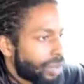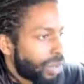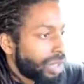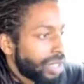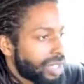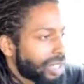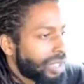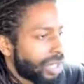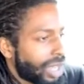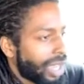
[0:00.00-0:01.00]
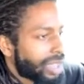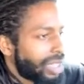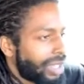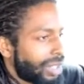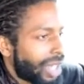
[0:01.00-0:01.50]
realistically, I
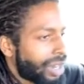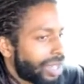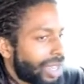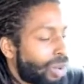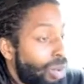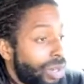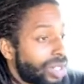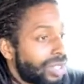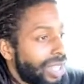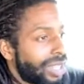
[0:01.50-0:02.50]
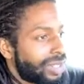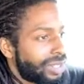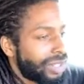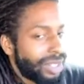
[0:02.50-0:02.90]
think a lot of that corn is dead.